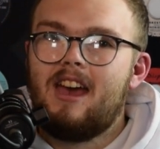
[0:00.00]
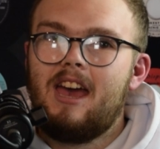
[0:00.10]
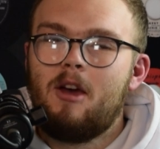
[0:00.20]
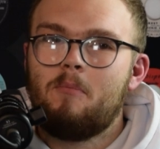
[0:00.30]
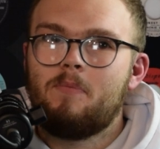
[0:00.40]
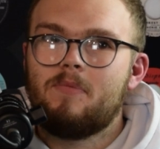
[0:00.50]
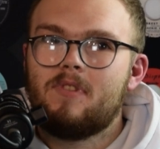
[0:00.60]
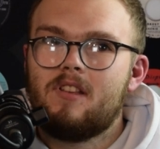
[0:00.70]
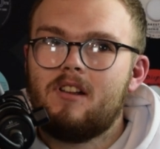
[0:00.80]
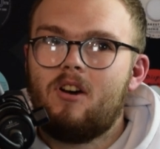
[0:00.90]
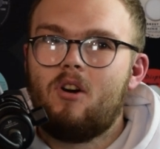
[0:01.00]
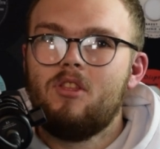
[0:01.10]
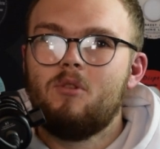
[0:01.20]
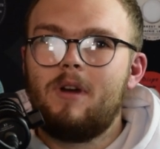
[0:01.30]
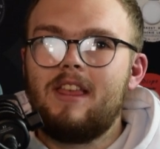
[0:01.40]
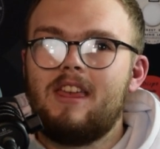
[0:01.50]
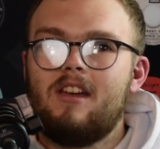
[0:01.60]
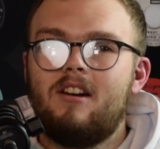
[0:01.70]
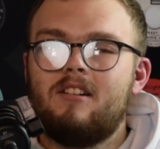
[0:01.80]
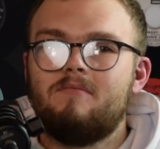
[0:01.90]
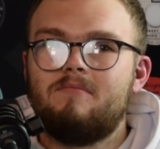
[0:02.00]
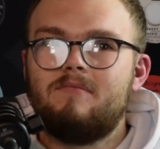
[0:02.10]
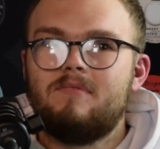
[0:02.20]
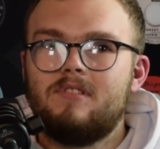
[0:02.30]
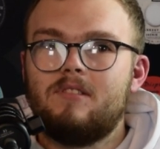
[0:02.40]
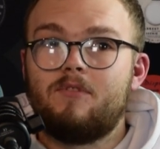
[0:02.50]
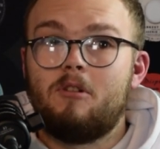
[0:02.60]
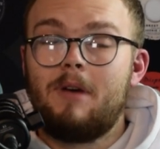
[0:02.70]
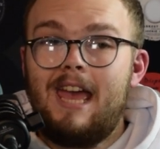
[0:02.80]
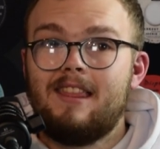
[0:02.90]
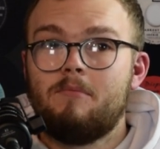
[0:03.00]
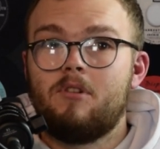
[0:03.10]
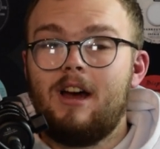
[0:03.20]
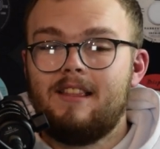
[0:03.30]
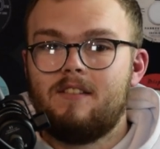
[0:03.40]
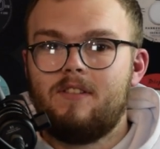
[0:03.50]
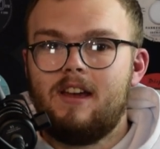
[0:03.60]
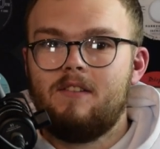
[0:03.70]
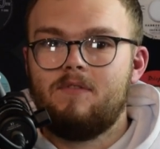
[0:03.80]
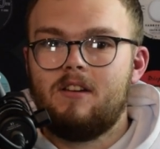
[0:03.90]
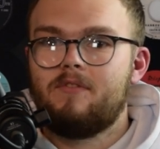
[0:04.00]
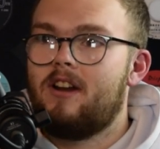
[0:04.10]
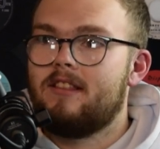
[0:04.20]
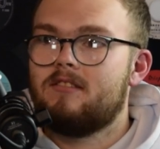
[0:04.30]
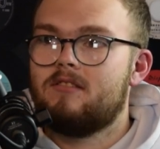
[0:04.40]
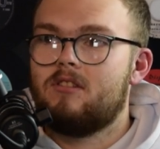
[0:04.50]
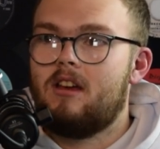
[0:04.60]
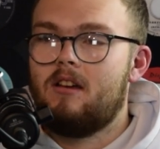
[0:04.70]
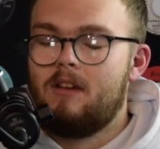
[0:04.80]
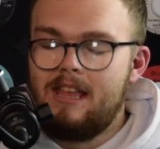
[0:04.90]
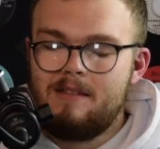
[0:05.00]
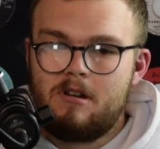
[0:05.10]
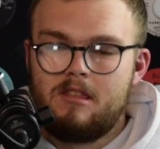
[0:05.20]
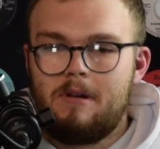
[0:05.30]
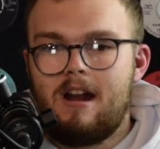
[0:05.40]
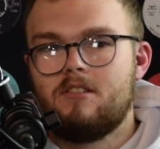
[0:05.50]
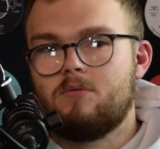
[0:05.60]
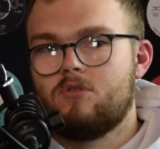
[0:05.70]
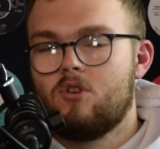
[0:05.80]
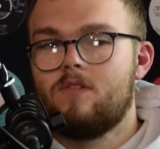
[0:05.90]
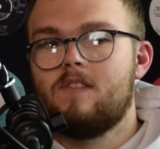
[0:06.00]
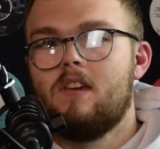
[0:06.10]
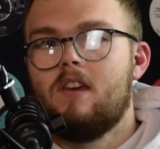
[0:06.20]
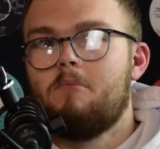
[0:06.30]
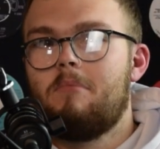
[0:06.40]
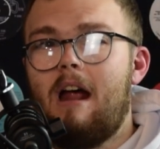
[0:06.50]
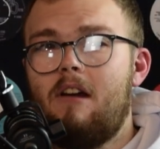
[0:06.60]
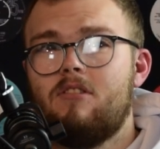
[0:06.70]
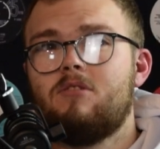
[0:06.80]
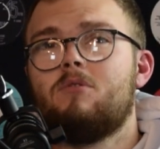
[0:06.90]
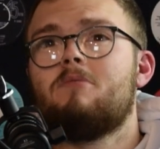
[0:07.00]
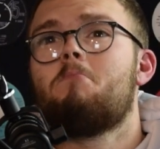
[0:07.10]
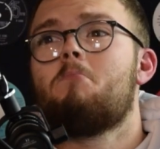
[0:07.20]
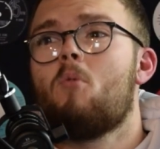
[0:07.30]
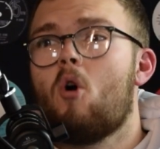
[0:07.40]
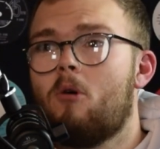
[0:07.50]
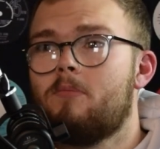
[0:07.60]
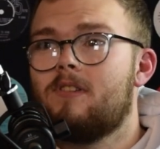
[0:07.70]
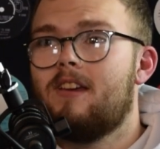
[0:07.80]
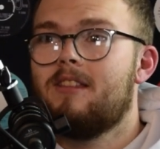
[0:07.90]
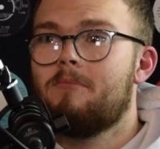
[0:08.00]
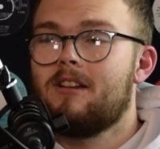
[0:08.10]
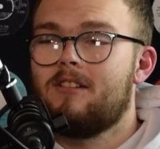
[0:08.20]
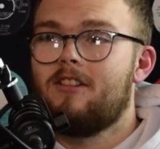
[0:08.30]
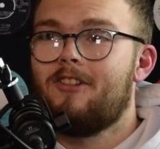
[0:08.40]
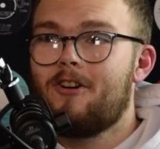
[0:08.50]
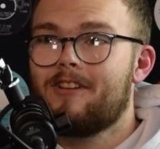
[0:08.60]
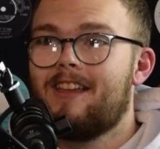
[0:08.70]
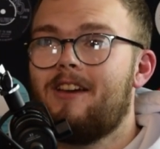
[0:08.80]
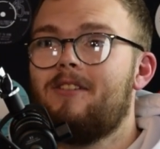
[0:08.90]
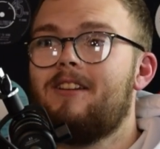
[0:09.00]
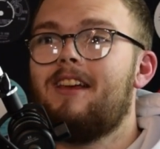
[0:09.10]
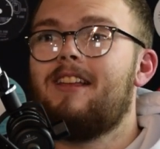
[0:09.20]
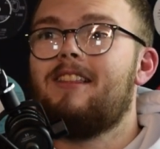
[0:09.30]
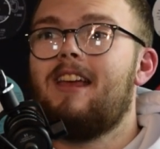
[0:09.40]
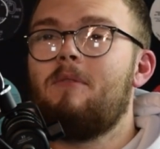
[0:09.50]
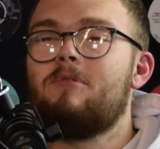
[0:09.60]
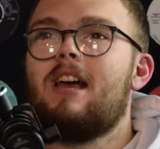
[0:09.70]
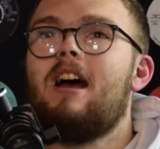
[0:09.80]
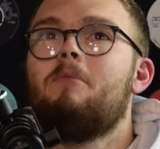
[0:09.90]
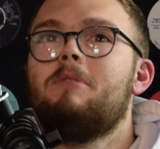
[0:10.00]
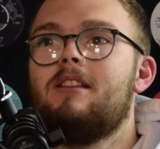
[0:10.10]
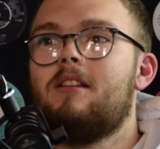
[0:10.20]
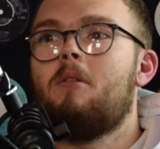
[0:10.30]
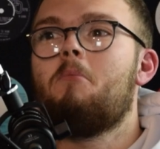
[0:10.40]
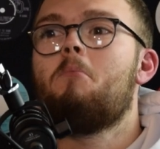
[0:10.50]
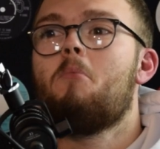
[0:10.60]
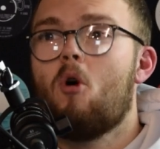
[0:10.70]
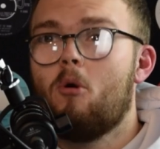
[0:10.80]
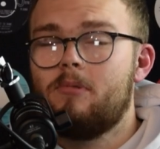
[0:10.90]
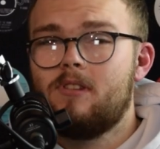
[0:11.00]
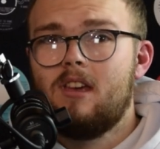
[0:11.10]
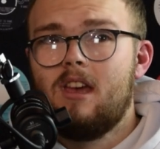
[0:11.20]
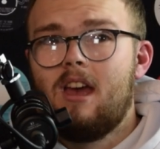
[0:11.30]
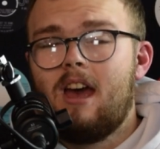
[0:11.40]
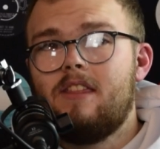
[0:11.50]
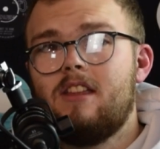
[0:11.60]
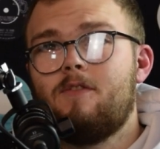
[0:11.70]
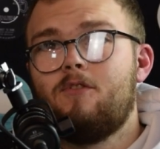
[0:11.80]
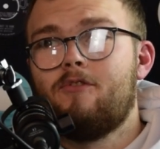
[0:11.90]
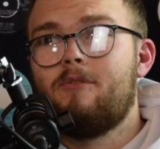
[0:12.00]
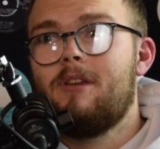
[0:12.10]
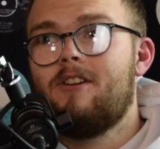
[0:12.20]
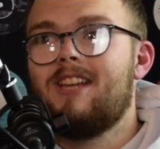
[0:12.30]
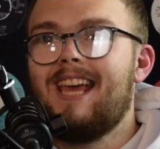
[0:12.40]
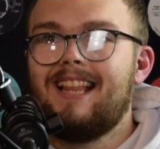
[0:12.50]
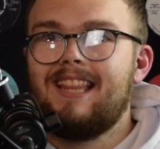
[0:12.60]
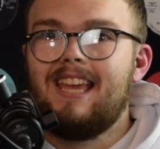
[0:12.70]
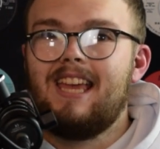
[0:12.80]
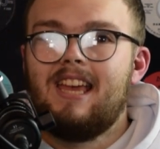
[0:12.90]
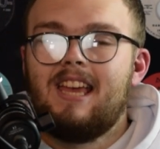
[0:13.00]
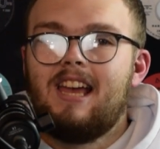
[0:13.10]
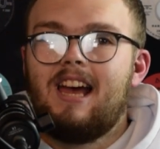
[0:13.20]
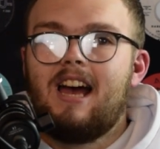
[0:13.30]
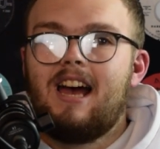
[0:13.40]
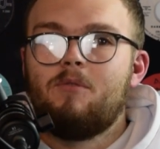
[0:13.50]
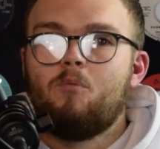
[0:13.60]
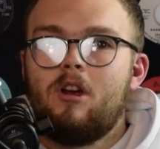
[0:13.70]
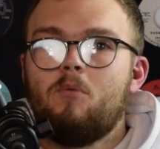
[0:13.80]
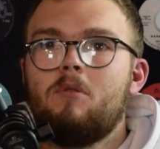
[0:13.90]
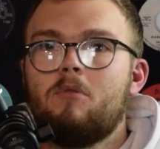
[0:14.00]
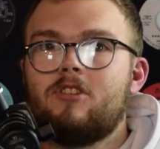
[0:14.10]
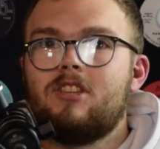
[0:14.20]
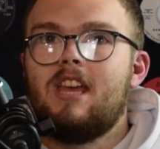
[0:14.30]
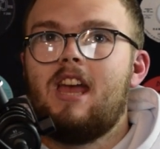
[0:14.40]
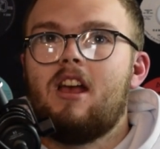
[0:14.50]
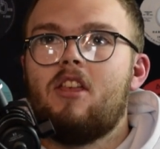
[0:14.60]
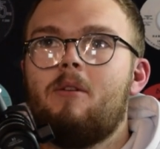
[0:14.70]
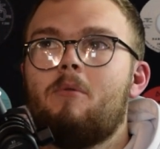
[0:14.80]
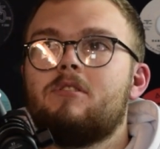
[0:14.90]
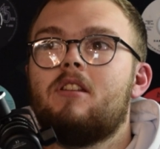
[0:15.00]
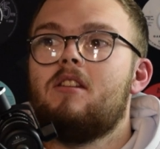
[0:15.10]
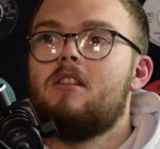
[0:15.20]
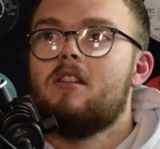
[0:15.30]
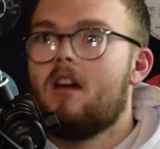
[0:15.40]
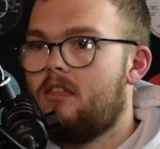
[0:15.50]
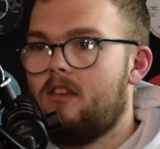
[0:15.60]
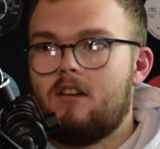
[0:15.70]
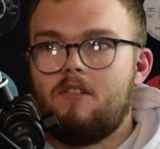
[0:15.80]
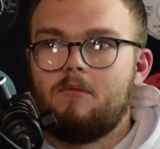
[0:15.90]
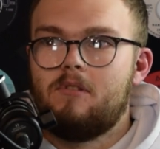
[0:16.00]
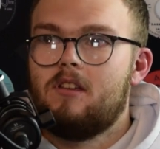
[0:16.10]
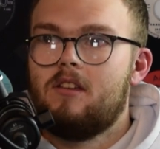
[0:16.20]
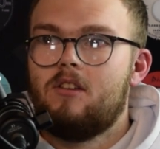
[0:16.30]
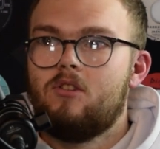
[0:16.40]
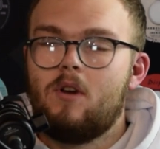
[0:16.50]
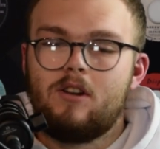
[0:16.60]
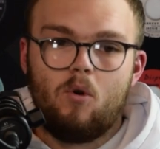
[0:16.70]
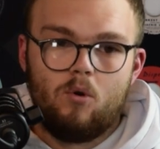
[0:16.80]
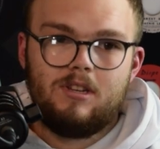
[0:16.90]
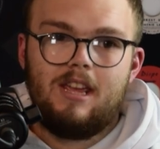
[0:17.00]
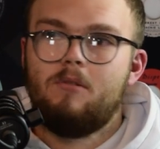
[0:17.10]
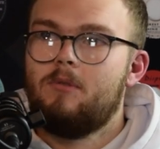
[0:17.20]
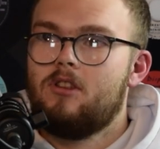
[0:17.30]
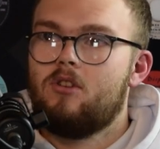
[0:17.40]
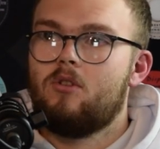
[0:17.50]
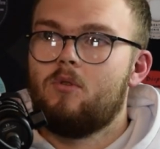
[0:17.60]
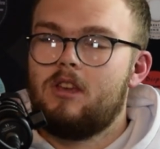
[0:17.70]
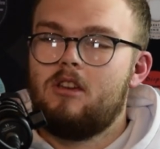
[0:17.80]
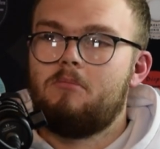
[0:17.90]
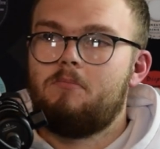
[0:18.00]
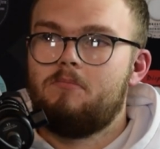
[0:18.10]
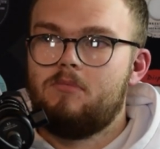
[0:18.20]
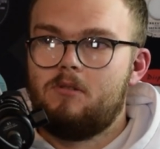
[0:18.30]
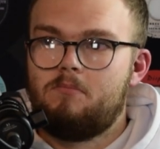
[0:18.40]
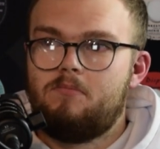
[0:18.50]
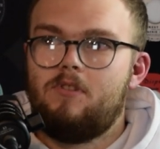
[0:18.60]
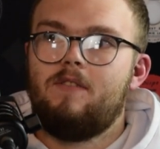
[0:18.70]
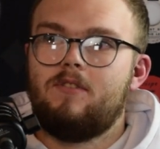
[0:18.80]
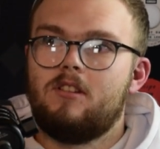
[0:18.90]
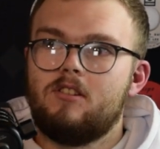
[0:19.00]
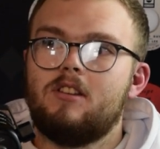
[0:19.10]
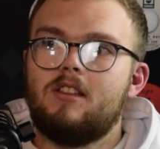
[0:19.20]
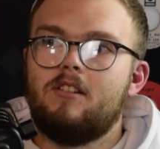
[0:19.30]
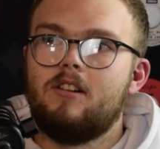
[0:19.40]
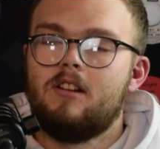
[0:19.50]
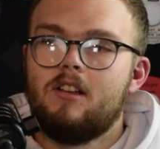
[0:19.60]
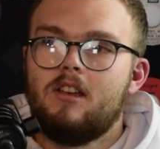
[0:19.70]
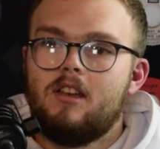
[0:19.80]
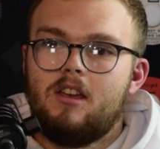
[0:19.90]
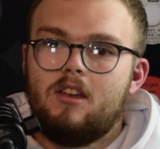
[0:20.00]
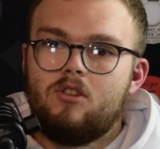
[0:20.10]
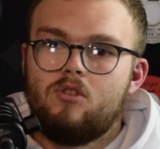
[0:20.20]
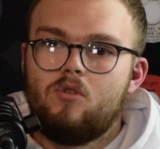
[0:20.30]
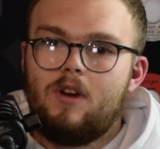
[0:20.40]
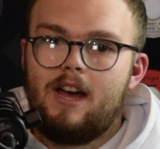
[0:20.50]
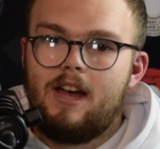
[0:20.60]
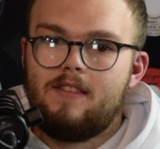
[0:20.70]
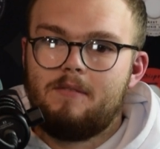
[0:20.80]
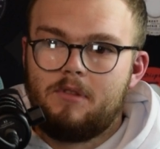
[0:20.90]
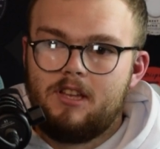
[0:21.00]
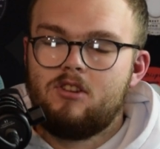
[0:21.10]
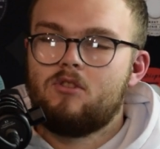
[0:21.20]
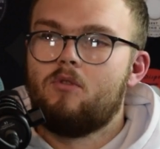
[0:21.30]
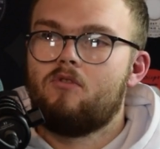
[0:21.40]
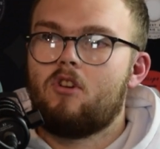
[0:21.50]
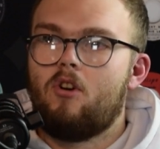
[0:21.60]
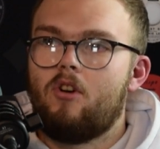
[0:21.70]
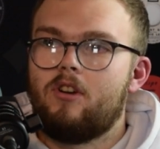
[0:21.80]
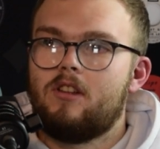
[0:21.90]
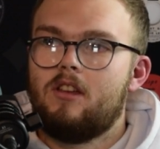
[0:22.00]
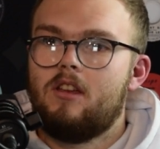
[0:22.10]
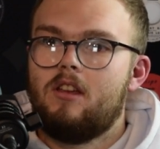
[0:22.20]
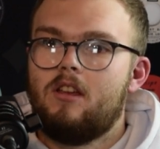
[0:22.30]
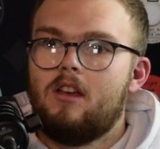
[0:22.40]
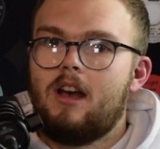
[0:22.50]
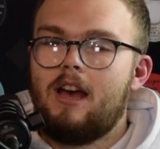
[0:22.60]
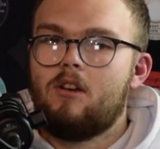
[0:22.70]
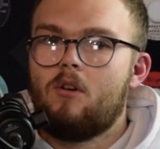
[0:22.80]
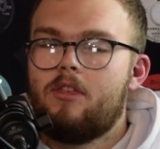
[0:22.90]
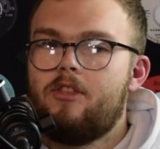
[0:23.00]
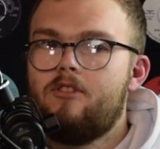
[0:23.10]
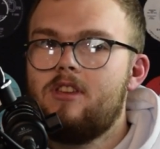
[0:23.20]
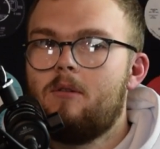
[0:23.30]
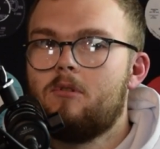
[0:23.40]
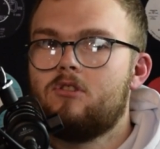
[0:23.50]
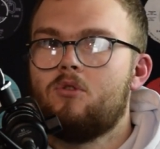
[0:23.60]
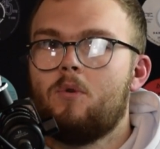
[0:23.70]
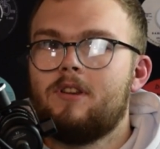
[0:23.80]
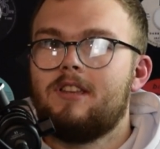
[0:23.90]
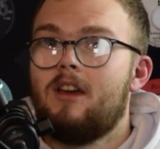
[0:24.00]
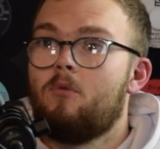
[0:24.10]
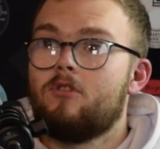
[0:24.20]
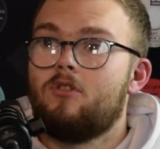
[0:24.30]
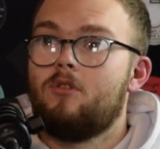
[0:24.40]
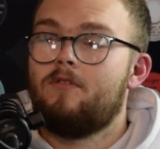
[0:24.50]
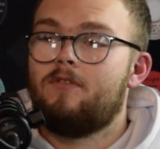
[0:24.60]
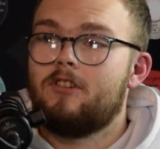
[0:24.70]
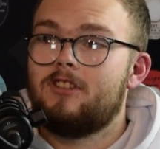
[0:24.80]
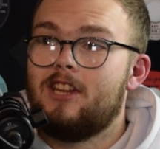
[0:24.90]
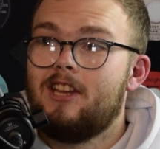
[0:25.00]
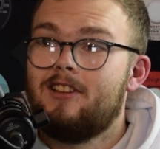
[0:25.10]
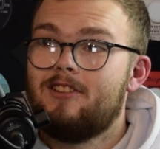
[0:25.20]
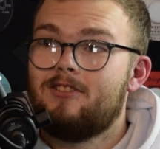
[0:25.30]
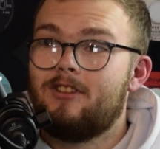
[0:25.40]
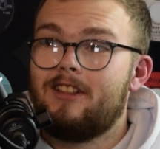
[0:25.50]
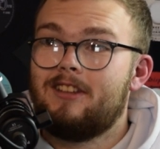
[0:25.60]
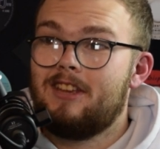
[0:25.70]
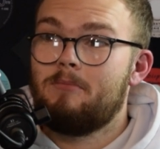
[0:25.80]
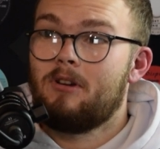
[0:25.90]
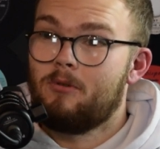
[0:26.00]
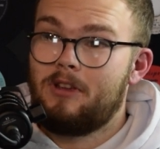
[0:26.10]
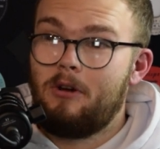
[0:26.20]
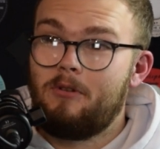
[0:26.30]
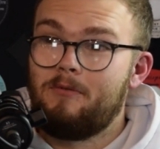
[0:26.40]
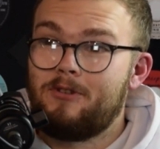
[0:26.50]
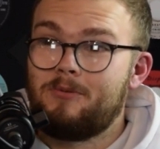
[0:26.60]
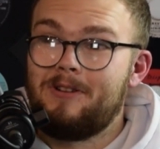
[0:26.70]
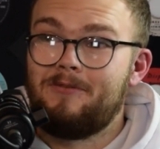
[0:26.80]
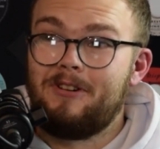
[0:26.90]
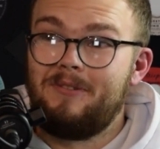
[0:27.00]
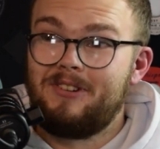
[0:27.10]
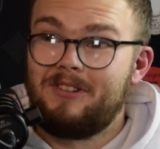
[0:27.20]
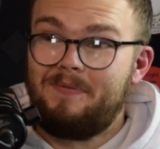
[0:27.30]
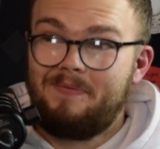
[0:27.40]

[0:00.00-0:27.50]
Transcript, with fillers: Um, on the way there, from Edinburgh, I had to fly via France. So Edinburgh to Paris was good. Paris was mobbed in the middle of lockdown, and it was, I mean, mobbed. And then you flew from there to Italy, and where we were staying, there nothing around. You had a hotel where you could go and get your, your breakfast, lunch, and dinner. You had the place you'd go and record. I got three hours notice that I wasn't on the first day, so I had to sit in my hotel room for twenty-four hours.